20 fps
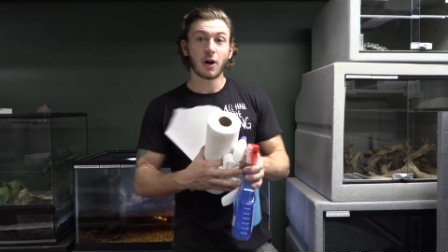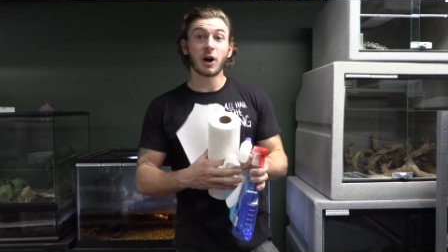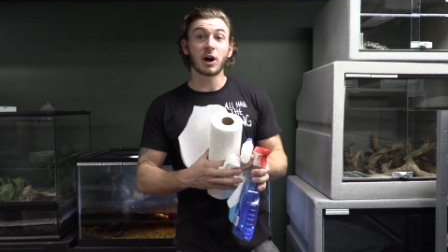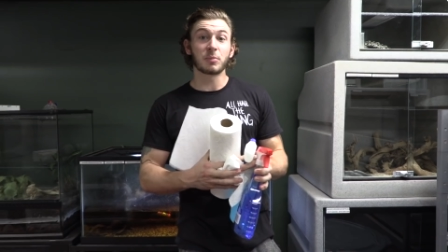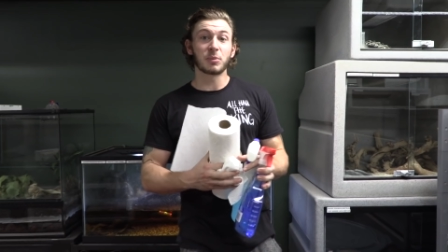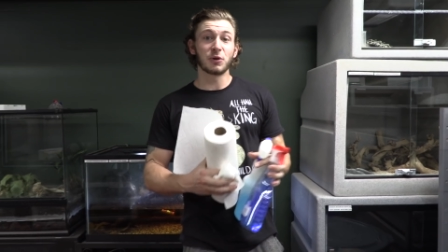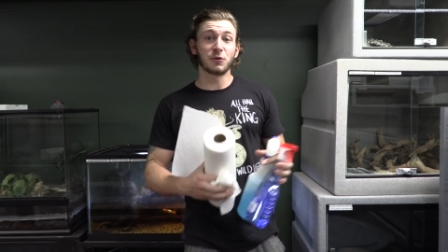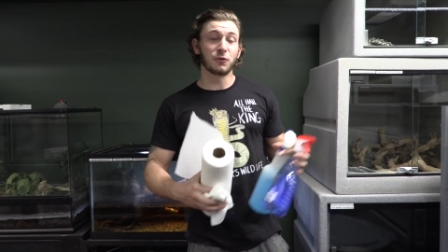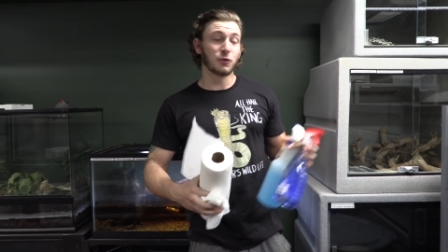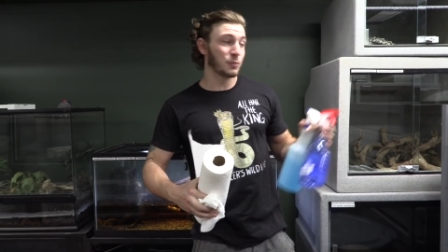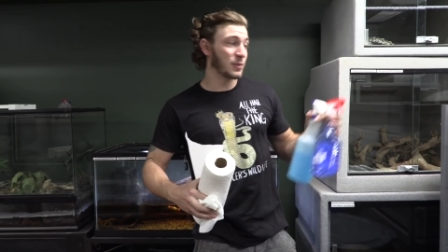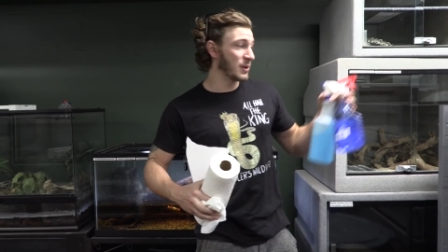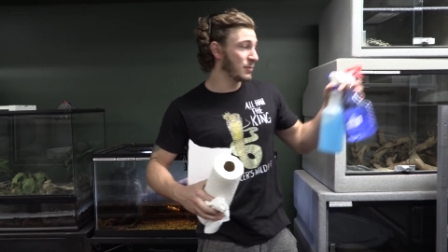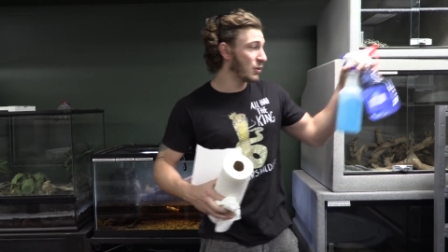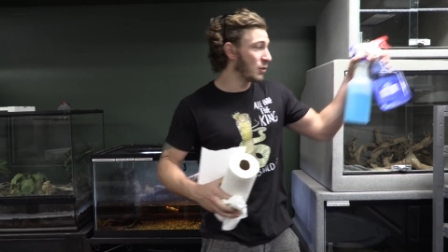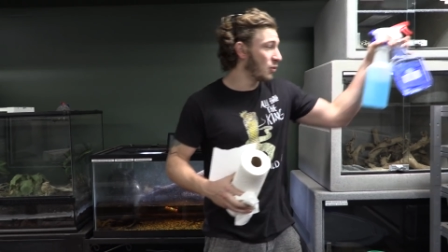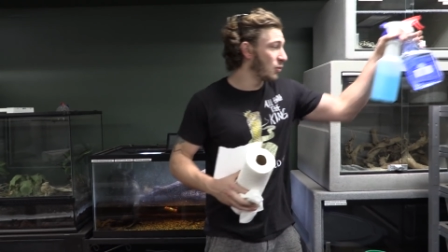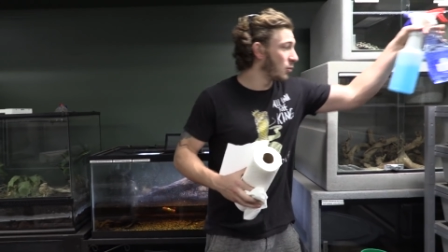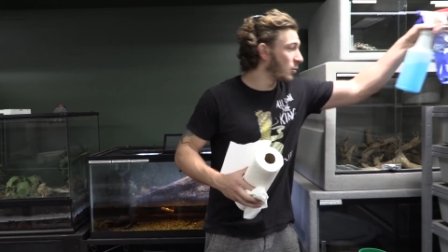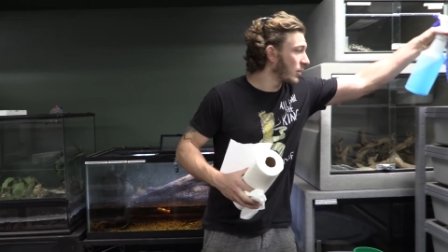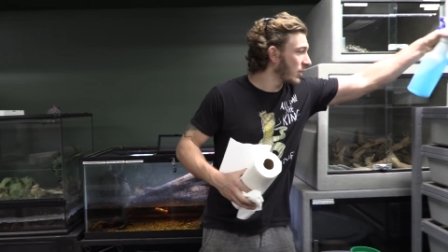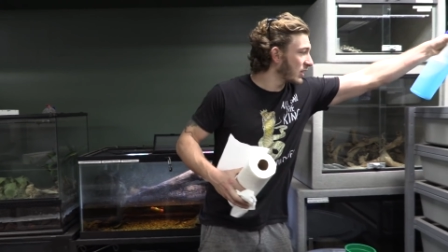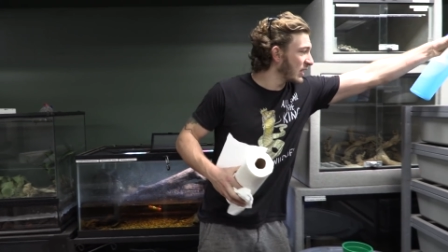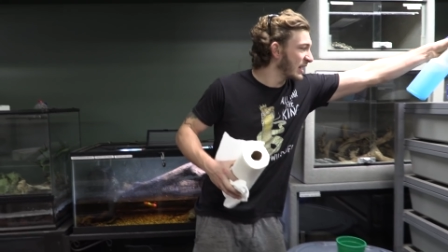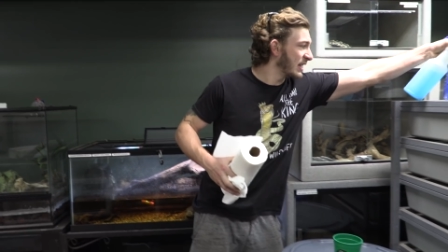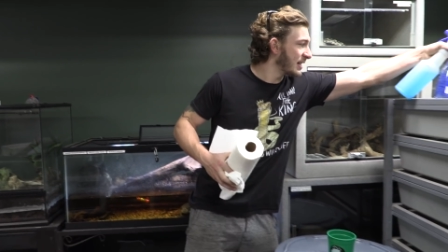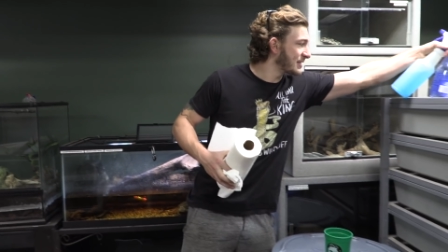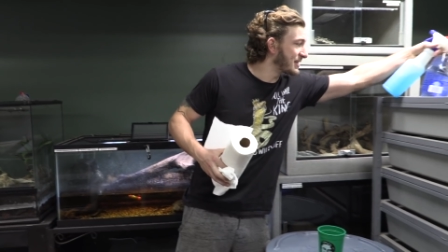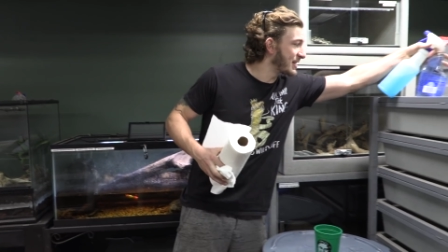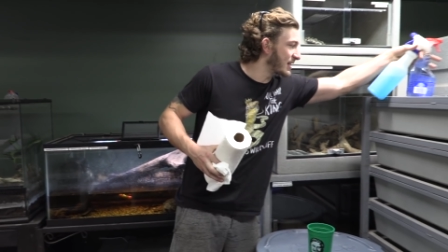Alright beautiful people, we're going to
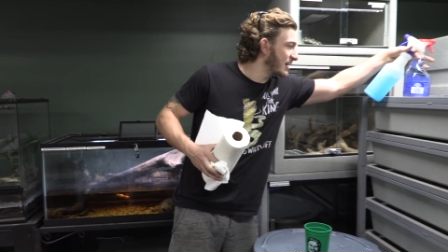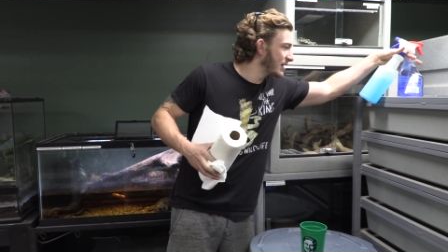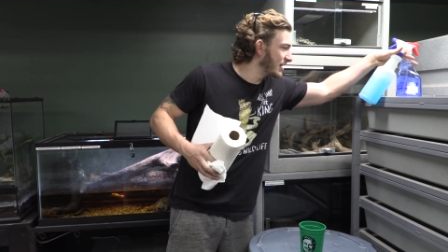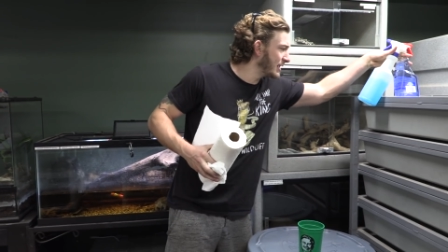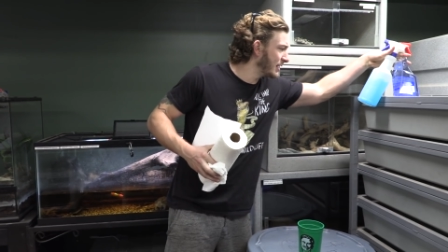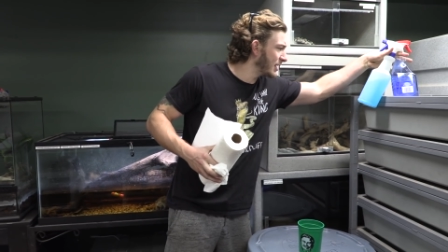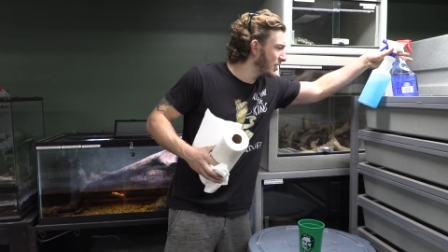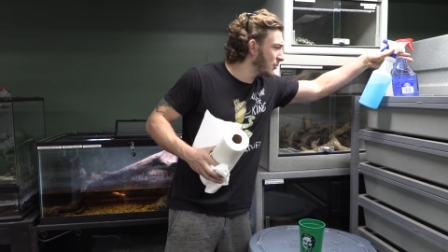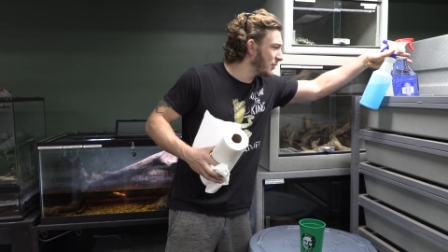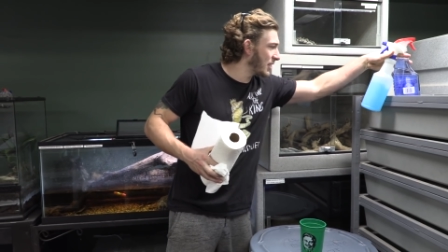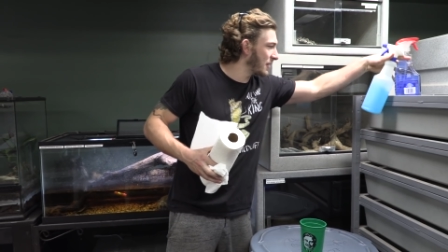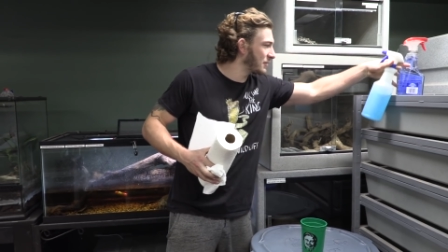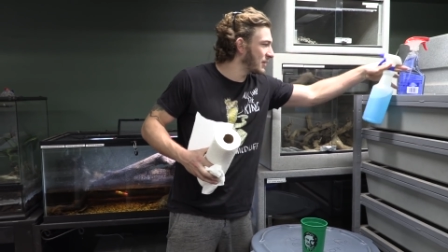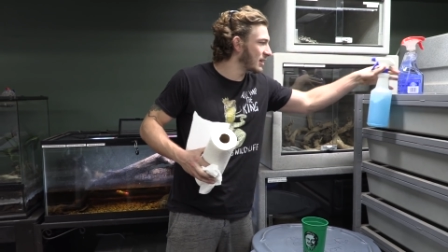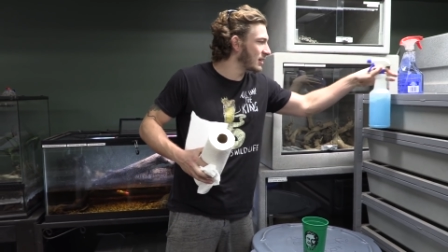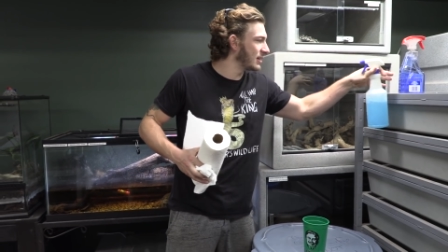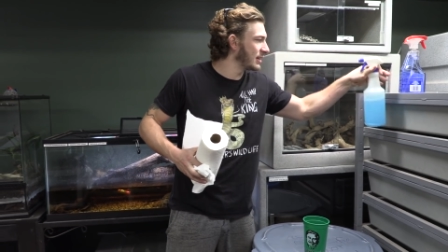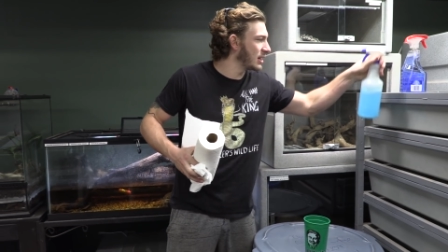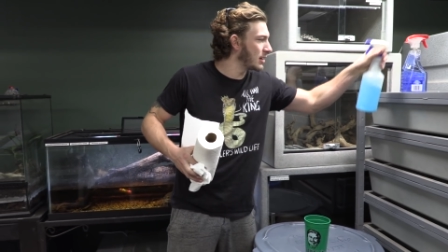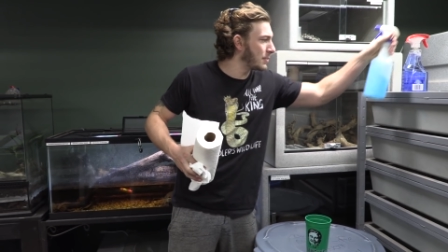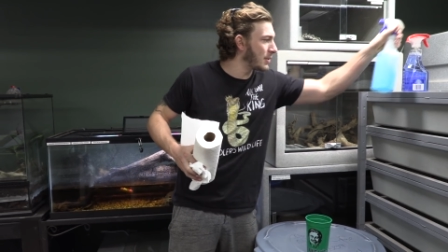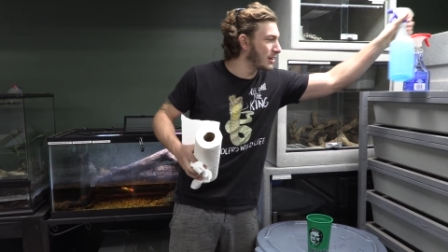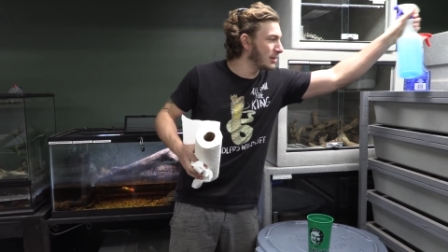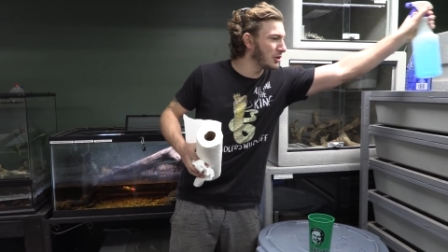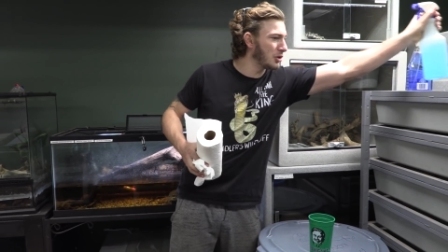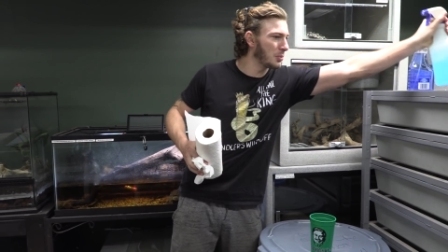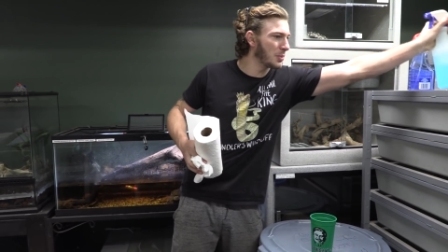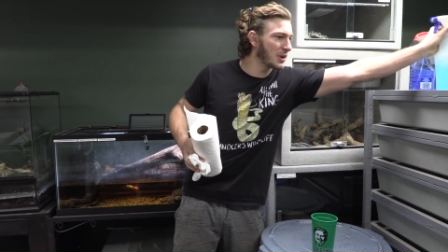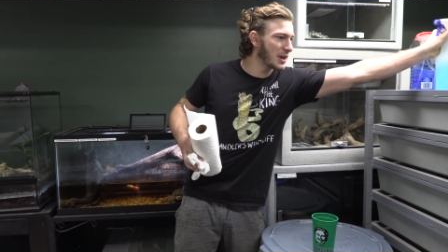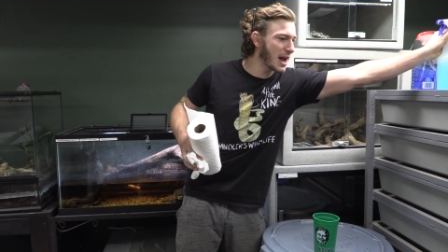get to cleaning. We have to clean up a
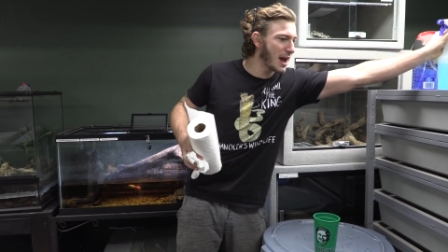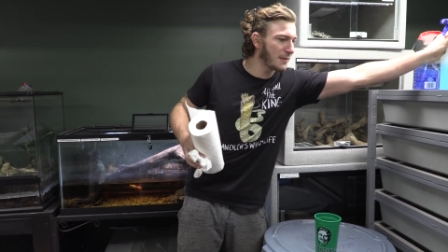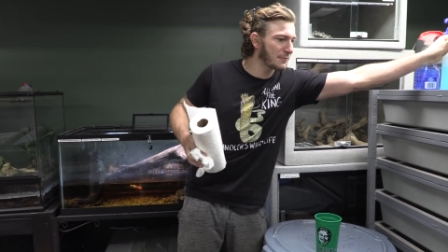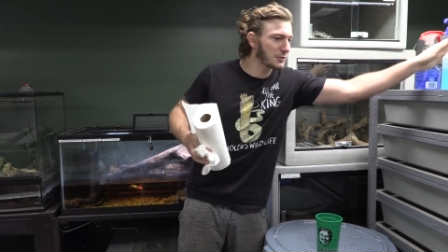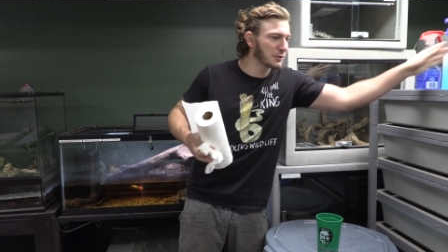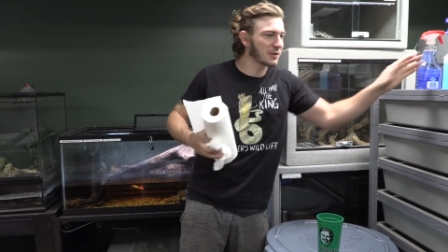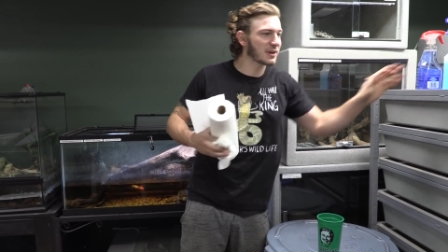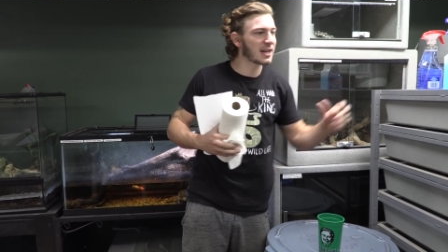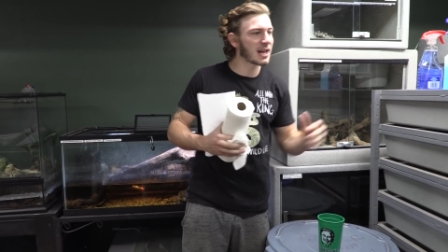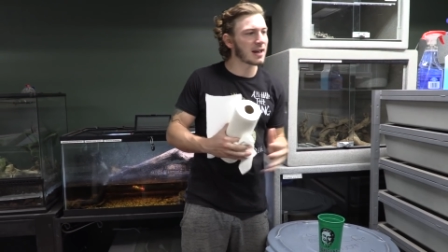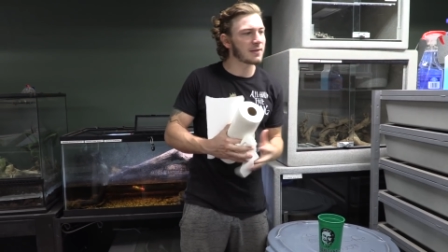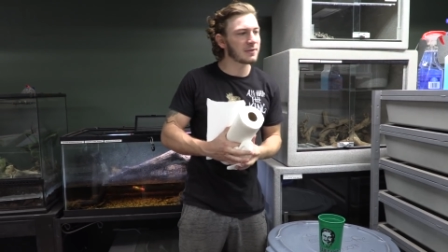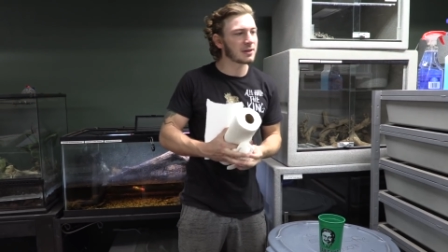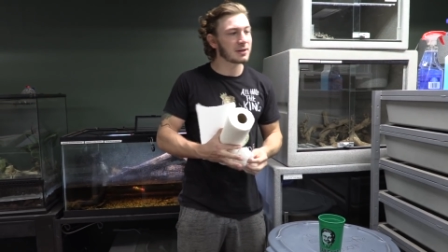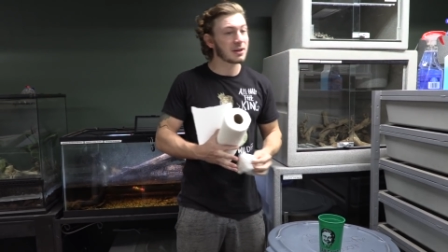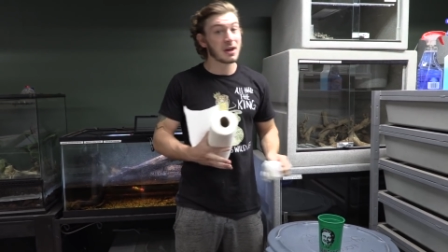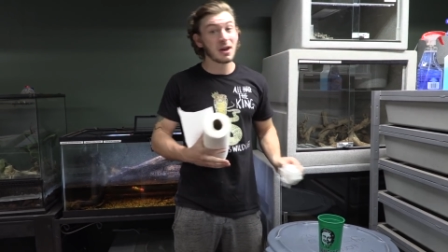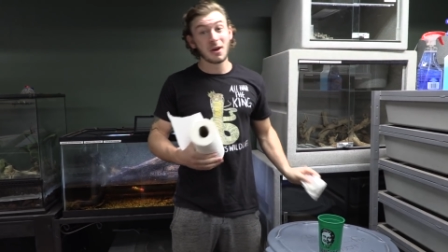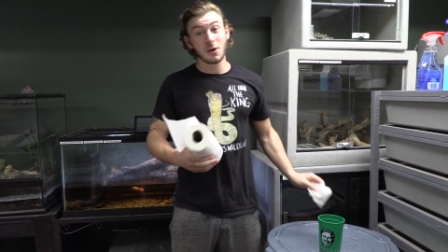little bit after Kevin.